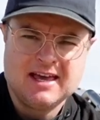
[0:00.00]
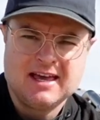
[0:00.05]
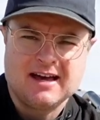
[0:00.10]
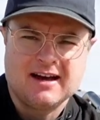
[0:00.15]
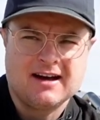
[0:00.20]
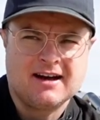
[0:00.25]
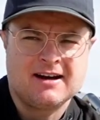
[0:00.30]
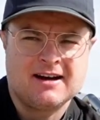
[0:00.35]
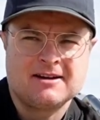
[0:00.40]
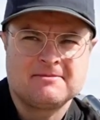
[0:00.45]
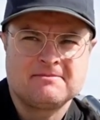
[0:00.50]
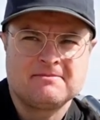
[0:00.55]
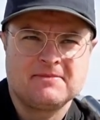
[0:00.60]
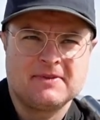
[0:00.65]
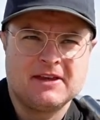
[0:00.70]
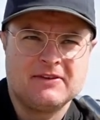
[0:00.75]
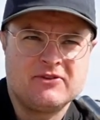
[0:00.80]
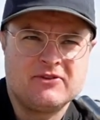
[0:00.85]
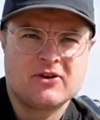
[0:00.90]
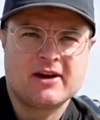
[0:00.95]

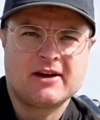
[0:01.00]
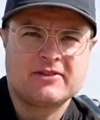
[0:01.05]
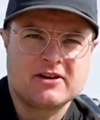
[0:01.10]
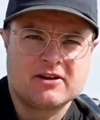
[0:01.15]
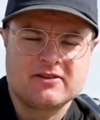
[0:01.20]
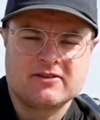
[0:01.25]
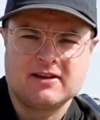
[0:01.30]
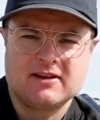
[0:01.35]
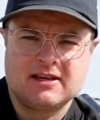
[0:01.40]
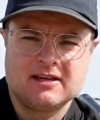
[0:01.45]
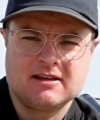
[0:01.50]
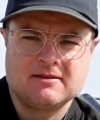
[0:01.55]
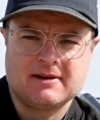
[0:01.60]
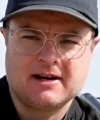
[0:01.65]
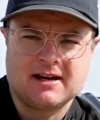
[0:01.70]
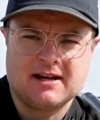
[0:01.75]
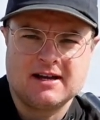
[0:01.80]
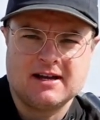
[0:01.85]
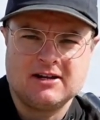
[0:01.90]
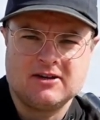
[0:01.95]
If you're out there thinking
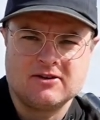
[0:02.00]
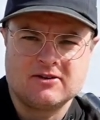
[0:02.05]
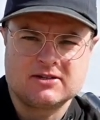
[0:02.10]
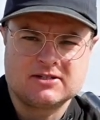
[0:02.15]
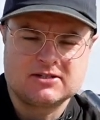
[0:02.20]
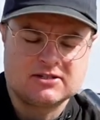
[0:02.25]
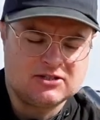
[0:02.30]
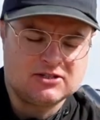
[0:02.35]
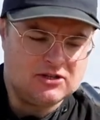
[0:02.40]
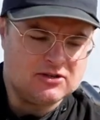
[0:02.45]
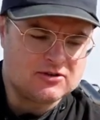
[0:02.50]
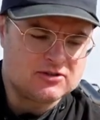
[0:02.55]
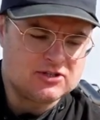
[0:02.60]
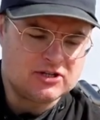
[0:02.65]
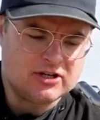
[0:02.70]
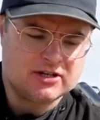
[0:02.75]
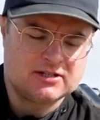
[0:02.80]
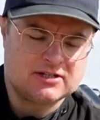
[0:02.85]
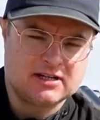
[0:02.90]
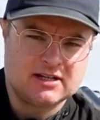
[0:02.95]
about it and you're
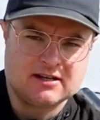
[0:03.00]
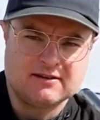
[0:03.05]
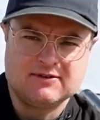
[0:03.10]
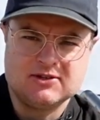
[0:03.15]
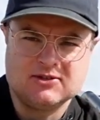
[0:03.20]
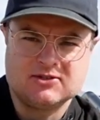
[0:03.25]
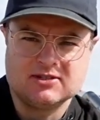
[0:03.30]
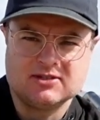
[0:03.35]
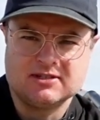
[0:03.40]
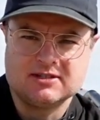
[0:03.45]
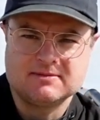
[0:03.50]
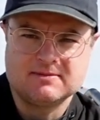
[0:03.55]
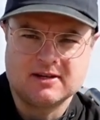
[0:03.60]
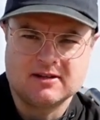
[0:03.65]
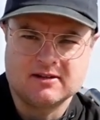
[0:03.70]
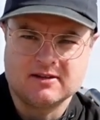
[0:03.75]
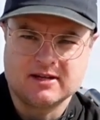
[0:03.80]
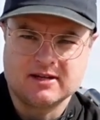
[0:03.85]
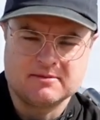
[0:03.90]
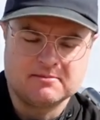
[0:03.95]
judging if you should spend
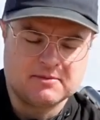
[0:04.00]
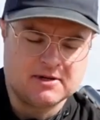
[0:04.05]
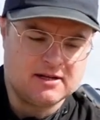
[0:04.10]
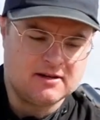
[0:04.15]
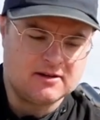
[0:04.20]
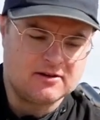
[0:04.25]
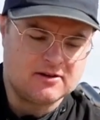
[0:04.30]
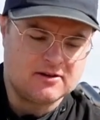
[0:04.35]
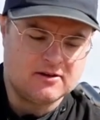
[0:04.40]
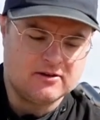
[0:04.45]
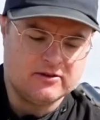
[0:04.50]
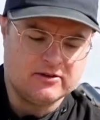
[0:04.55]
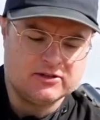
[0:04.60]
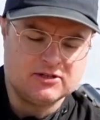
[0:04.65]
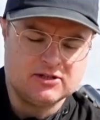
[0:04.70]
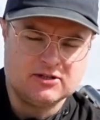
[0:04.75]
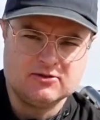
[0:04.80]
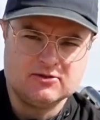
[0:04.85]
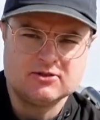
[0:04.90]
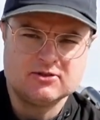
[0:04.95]
a lot of money on college and you